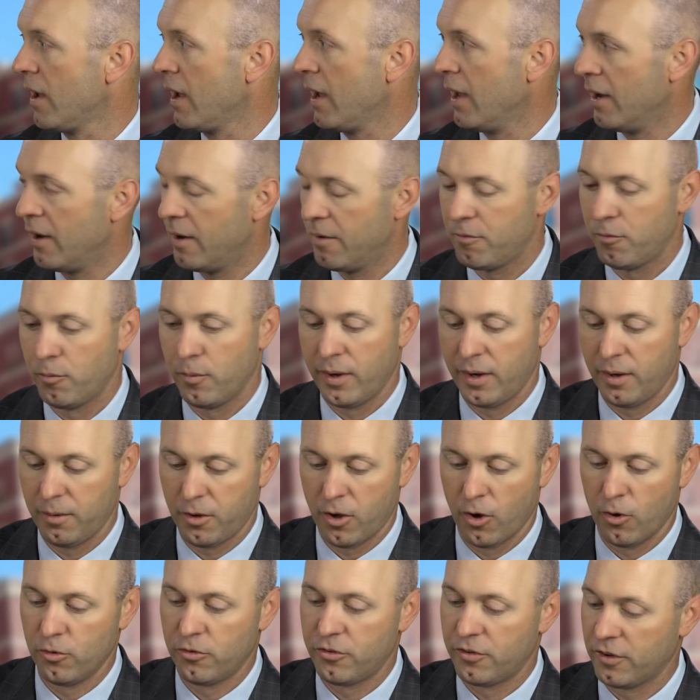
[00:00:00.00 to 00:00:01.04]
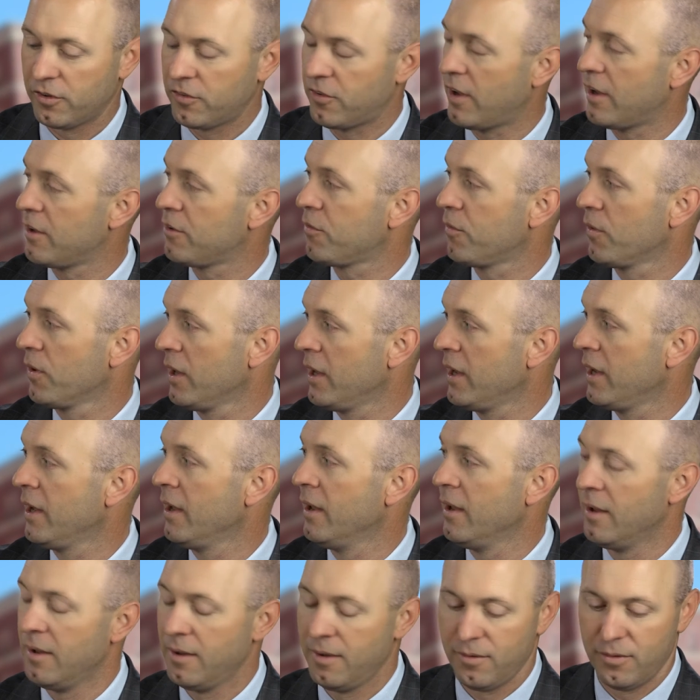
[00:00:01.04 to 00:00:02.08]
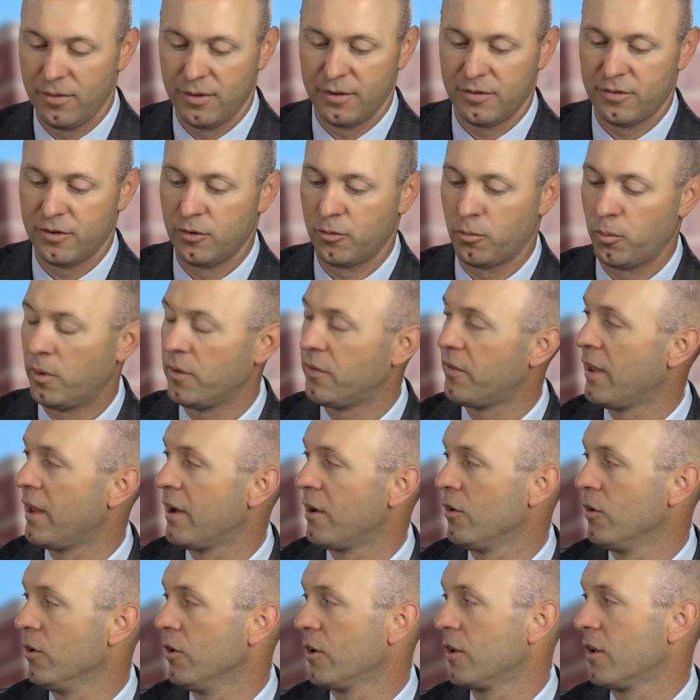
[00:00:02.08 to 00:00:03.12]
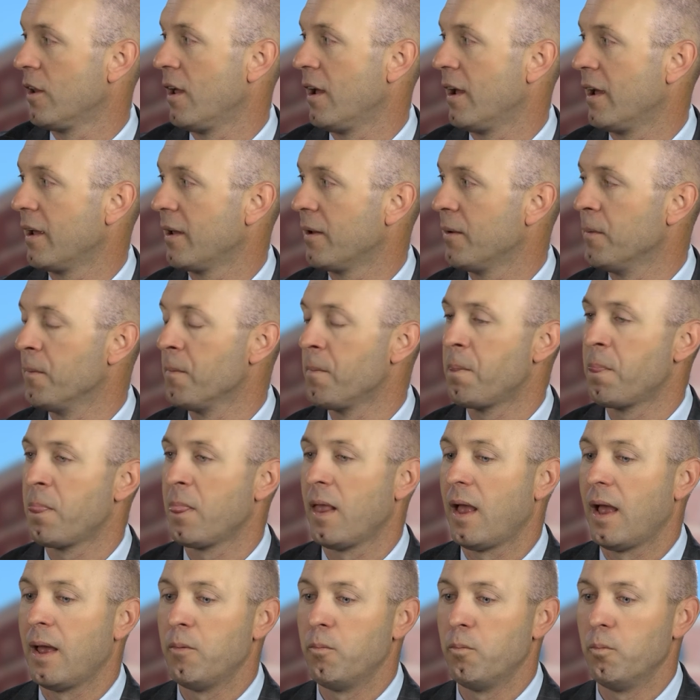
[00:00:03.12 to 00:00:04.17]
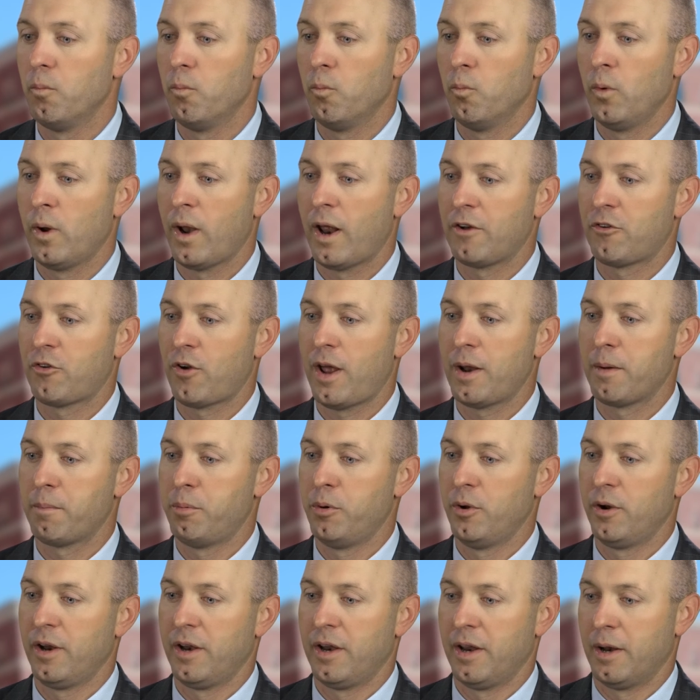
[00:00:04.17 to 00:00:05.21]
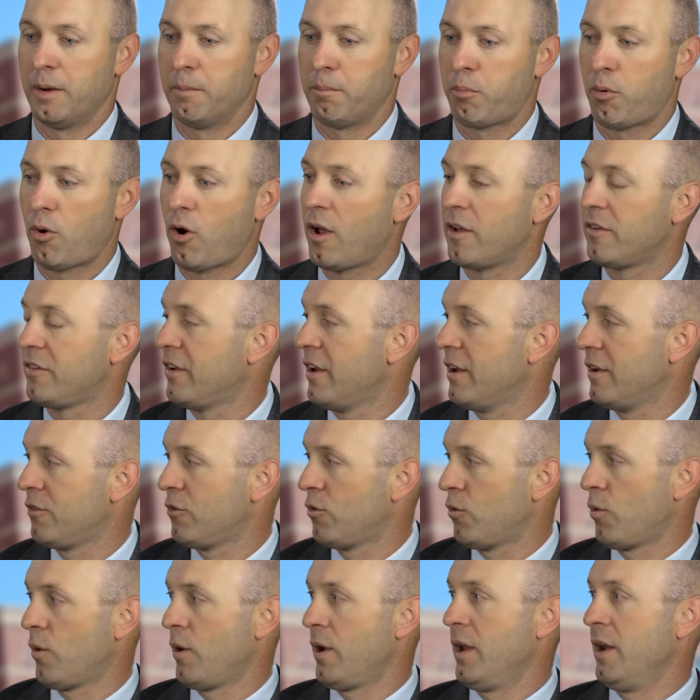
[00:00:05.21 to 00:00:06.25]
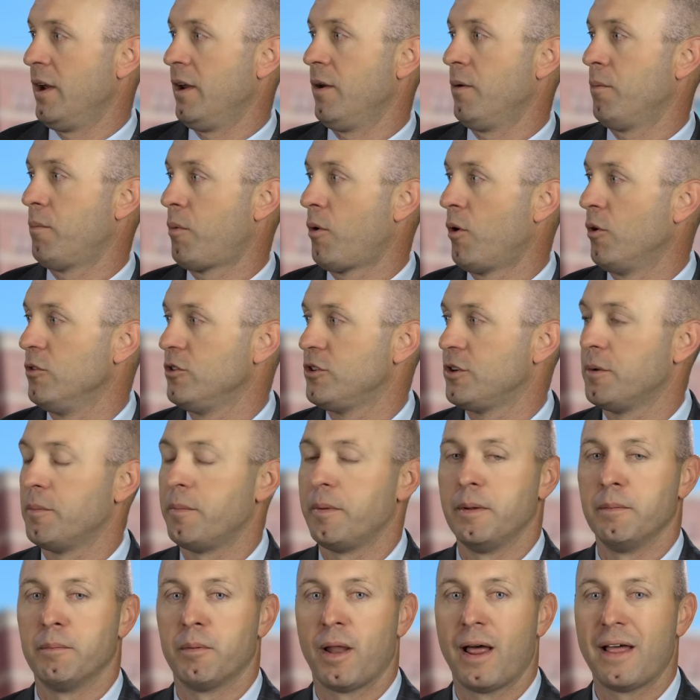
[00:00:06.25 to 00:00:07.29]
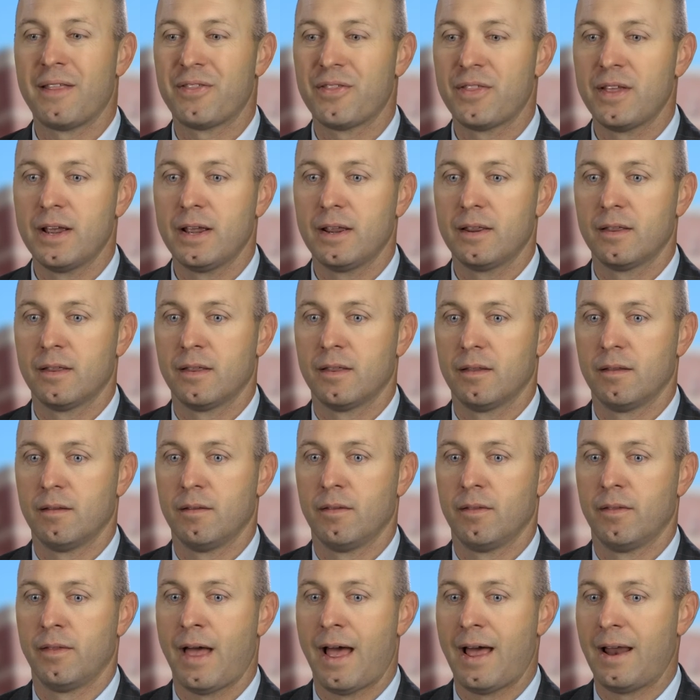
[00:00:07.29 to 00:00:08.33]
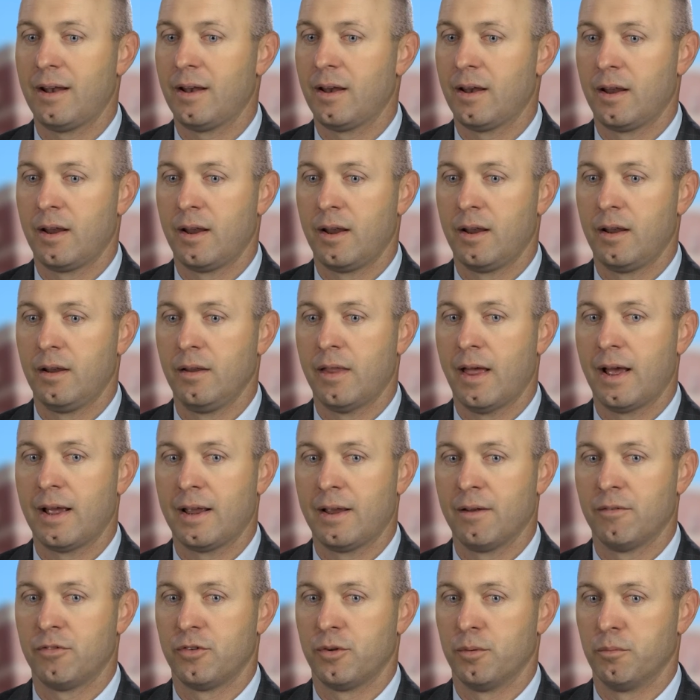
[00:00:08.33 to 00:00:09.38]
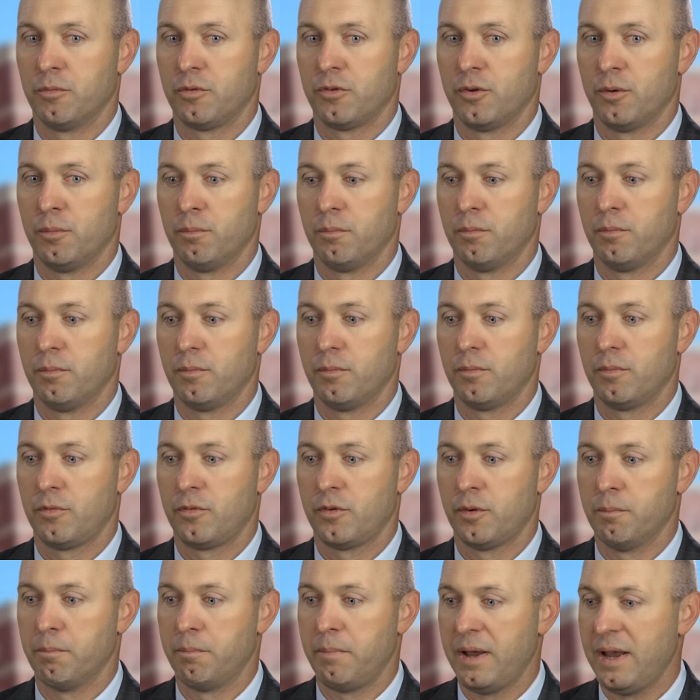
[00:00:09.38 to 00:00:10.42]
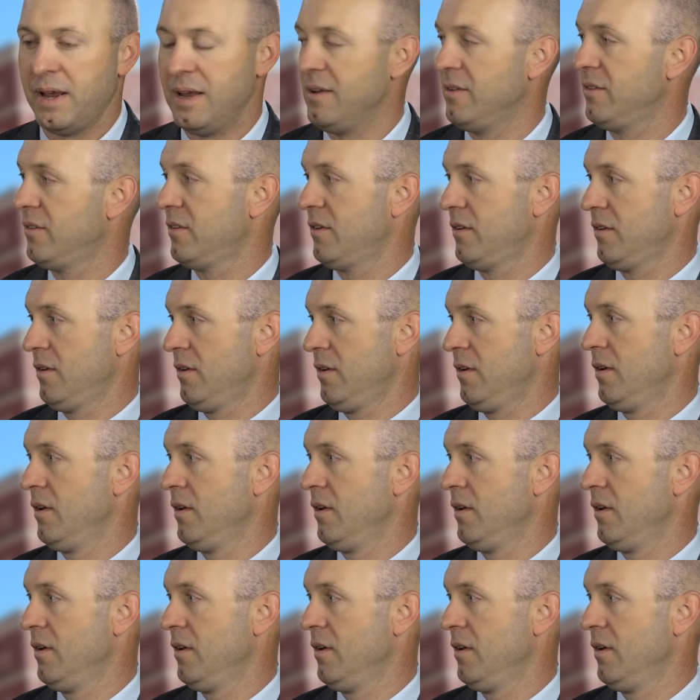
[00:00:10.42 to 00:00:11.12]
And if we go successfully, this is what that'll look like. And when I try to put it in a process-oriented approach to people, I think that gives them some peace.